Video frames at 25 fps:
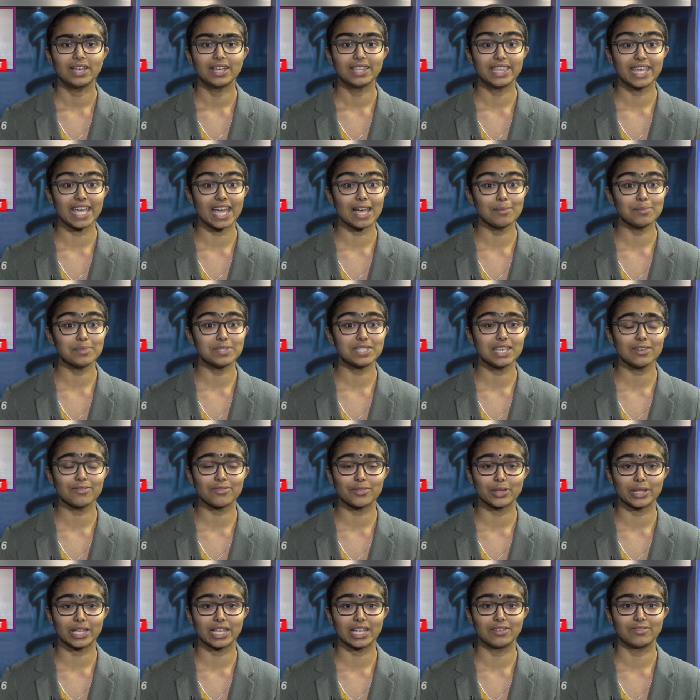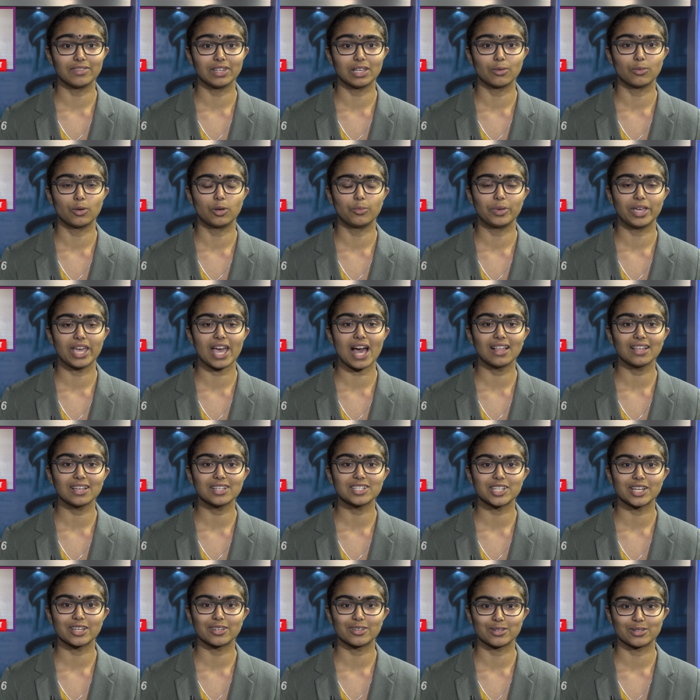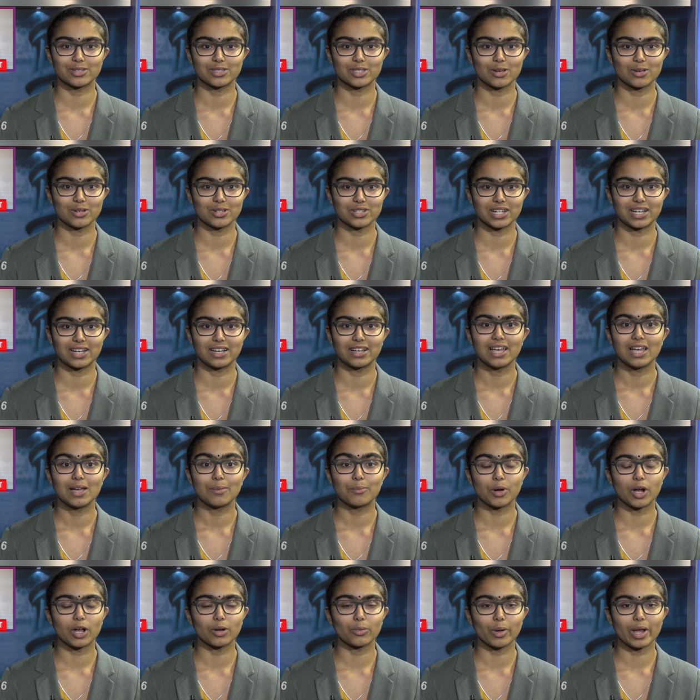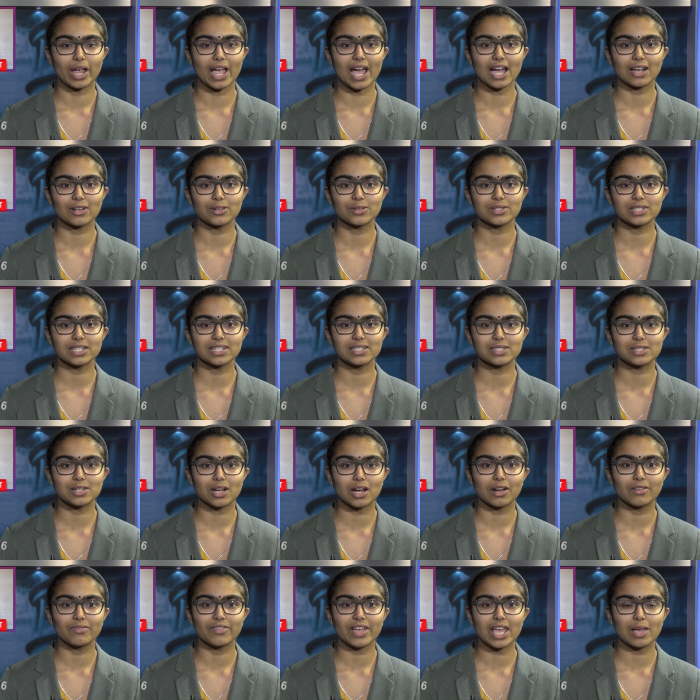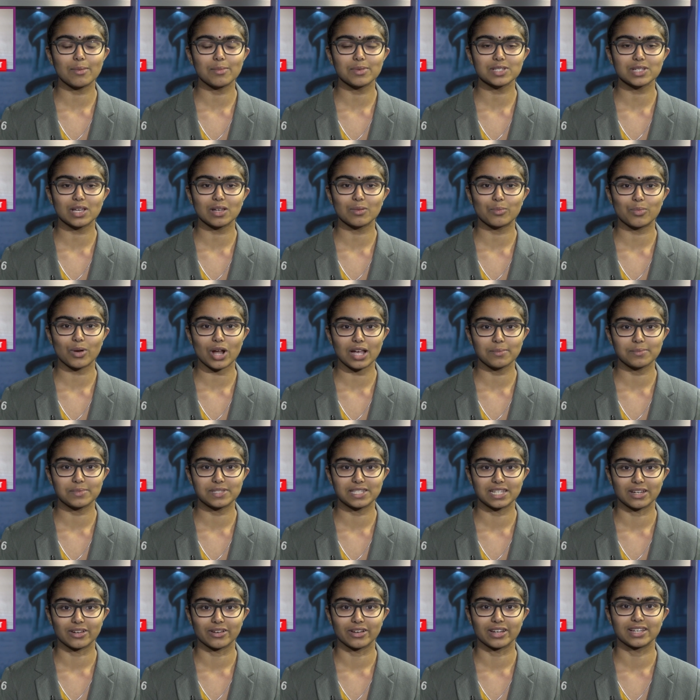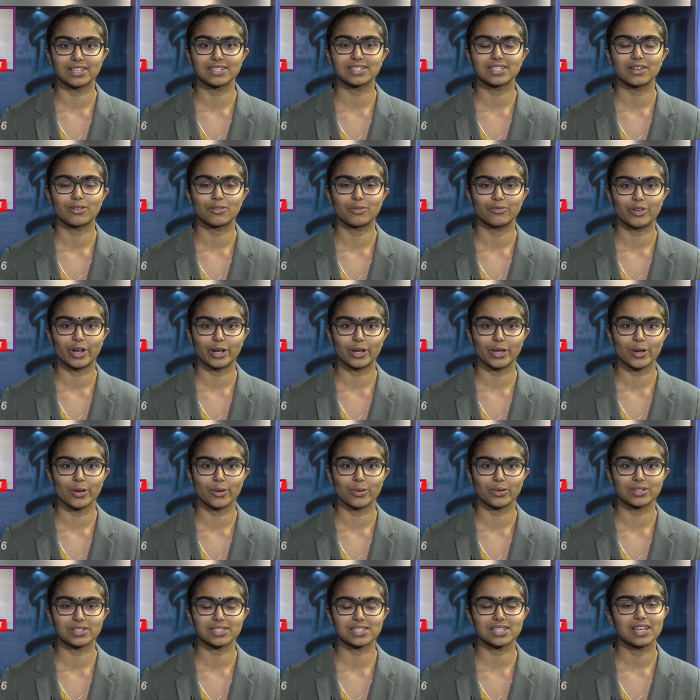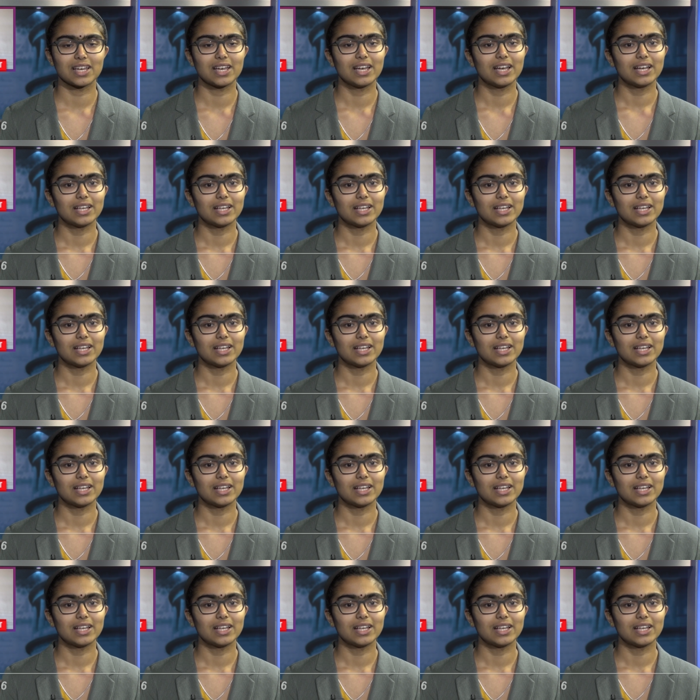The M C for the evening will be Alexander Sosha, Broadway actress and star of Amazon Prime series, Red Oaks.